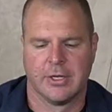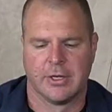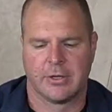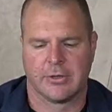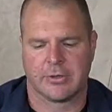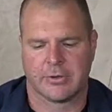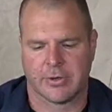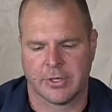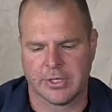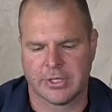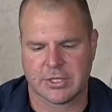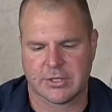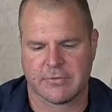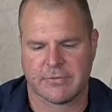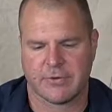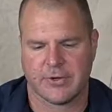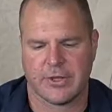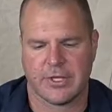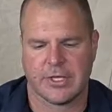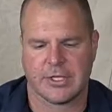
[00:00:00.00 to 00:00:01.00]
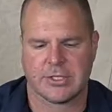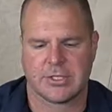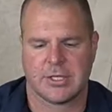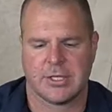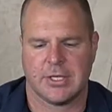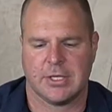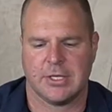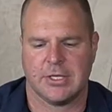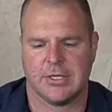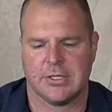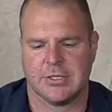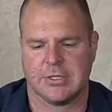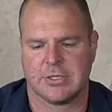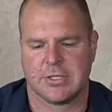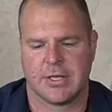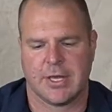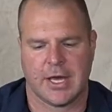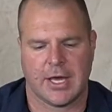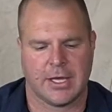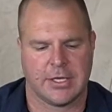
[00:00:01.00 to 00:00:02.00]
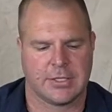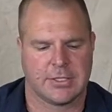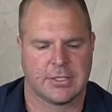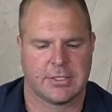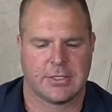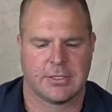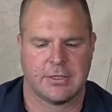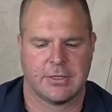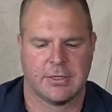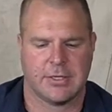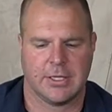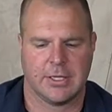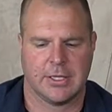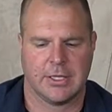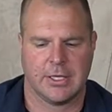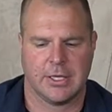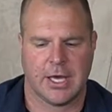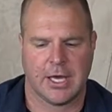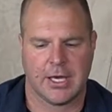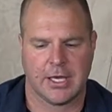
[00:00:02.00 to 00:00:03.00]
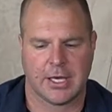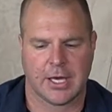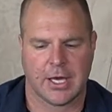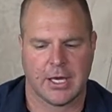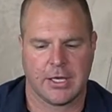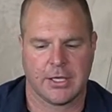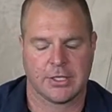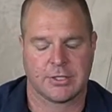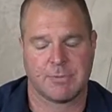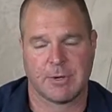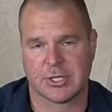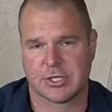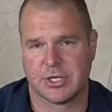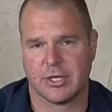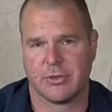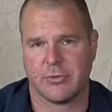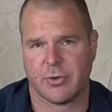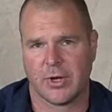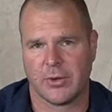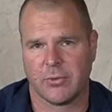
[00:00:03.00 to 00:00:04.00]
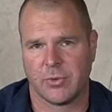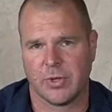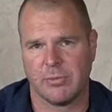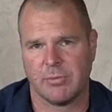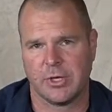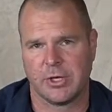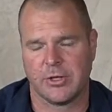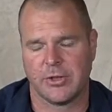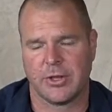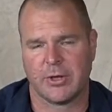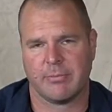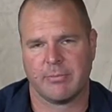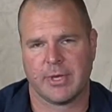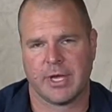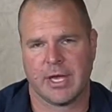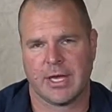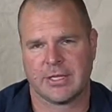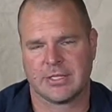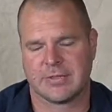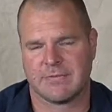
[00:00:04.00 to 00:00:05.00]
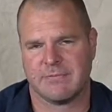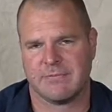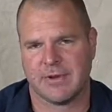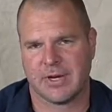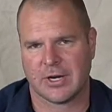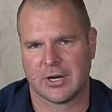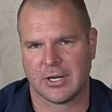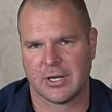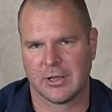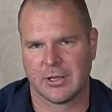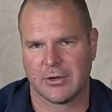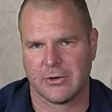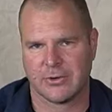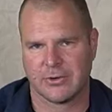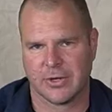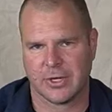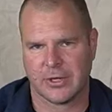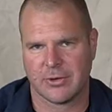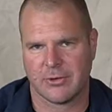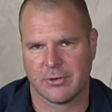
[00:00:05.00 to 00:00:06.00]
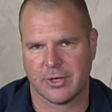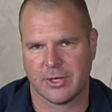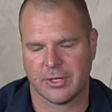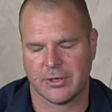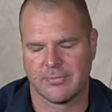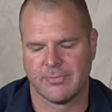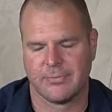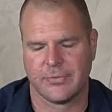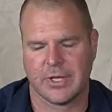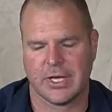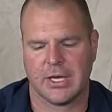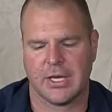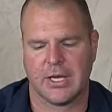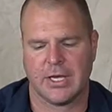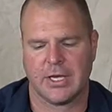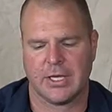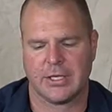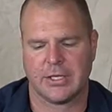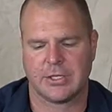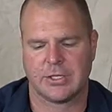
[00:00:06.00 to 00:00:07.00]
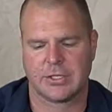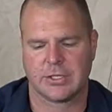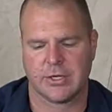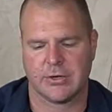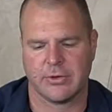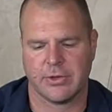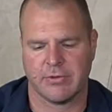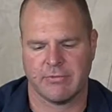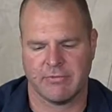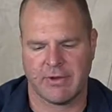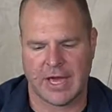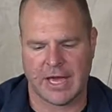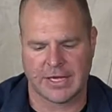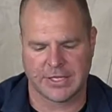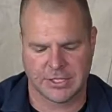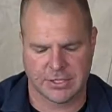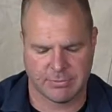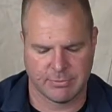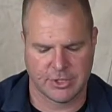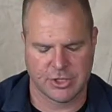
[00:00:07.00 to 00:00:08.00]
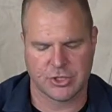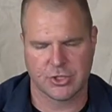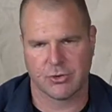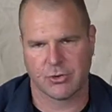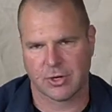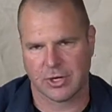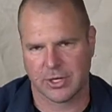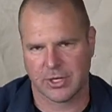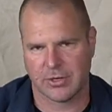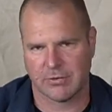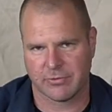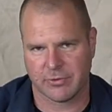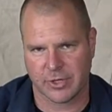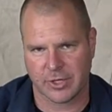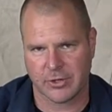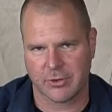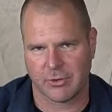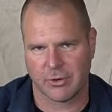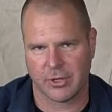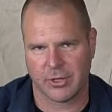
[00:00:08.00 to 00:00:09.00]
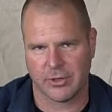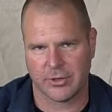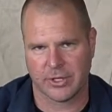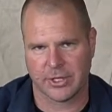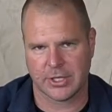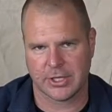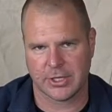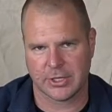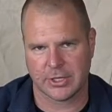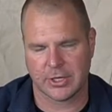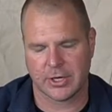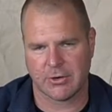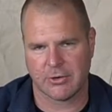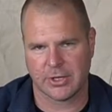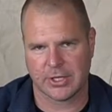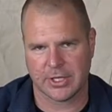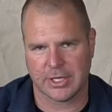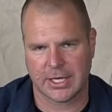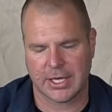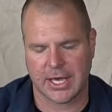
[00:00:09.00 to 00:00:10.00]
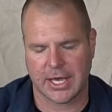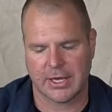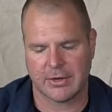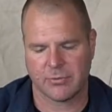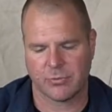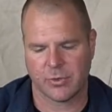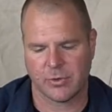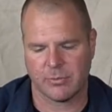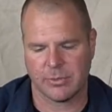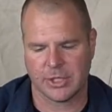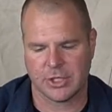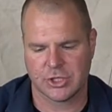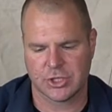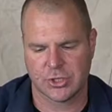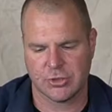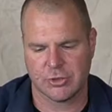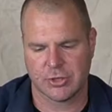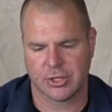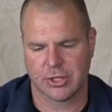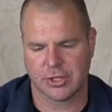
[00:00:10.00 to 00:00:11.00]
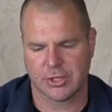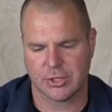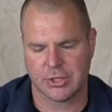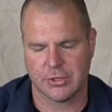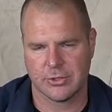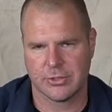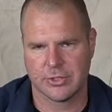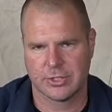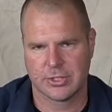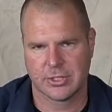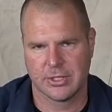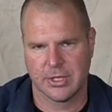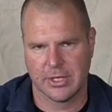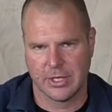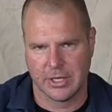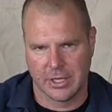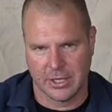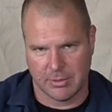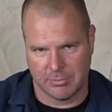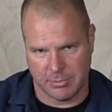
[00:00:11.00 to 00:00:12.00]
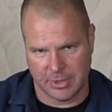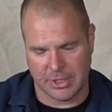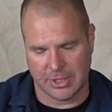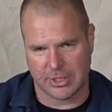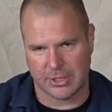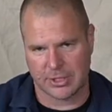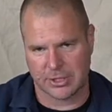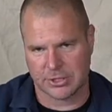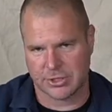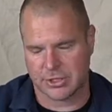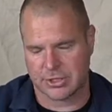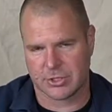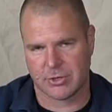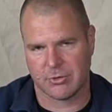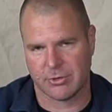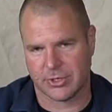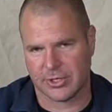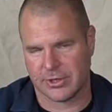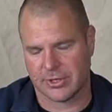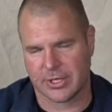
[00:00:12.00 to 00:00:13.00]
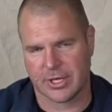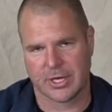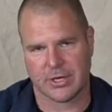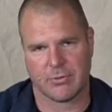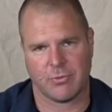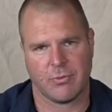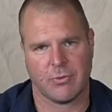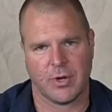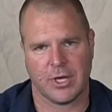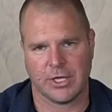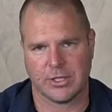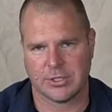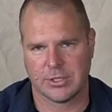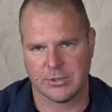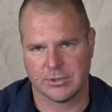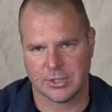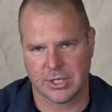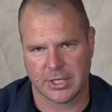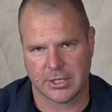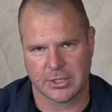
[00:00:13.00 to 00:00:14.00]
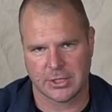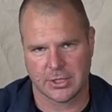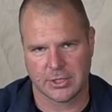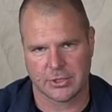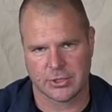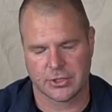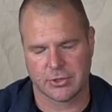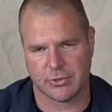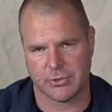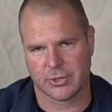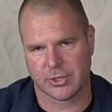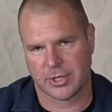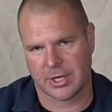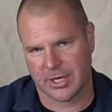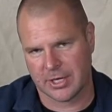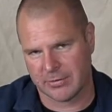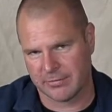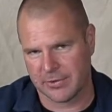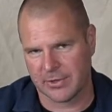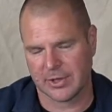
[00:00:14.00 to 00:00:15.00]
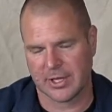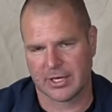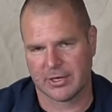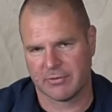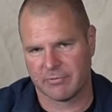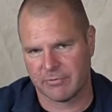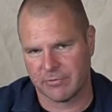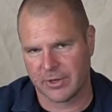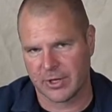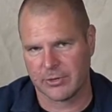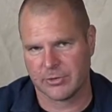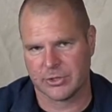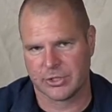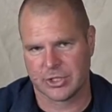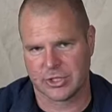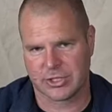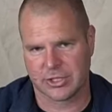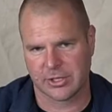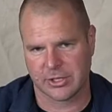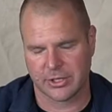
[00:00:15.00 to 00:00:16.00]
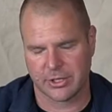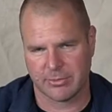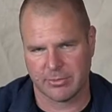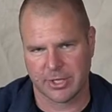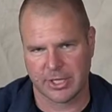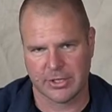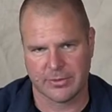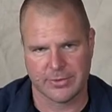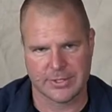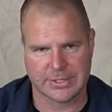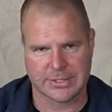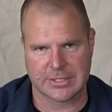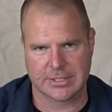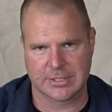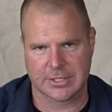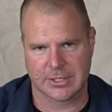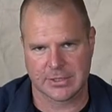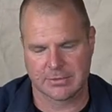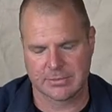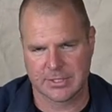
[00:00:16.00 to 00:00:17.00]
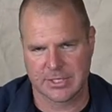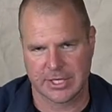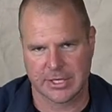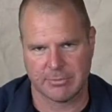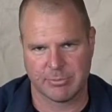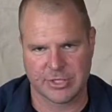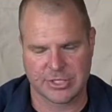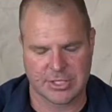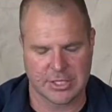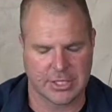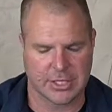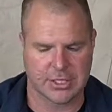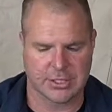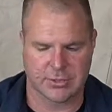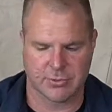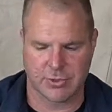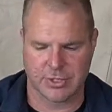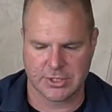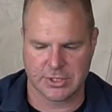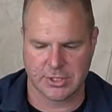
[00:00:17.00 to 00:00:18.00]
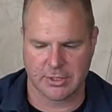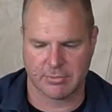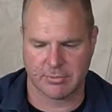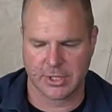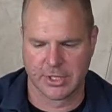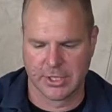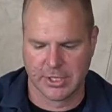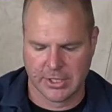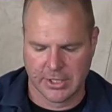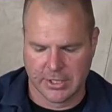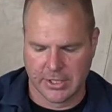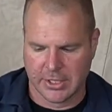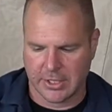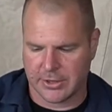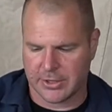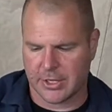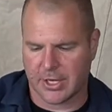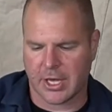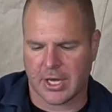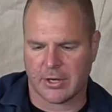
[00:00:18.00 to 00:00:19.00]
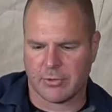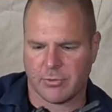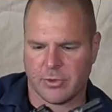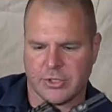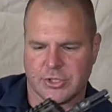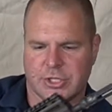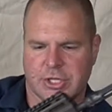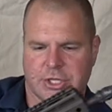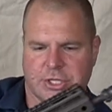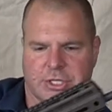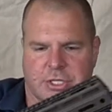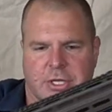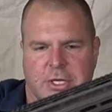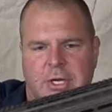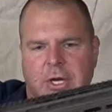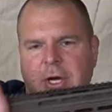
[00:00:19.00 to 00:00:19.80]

The reason for this is that the AK, especially the way we build them, has very low recoil. And so the vast majority of recoil that you're going to get will be shooter induced, meaning you're just holding the gun way too tight to your shoulder. And if you let it float just a little bit, this is the Sonny Pazika's wisdom, the gun will just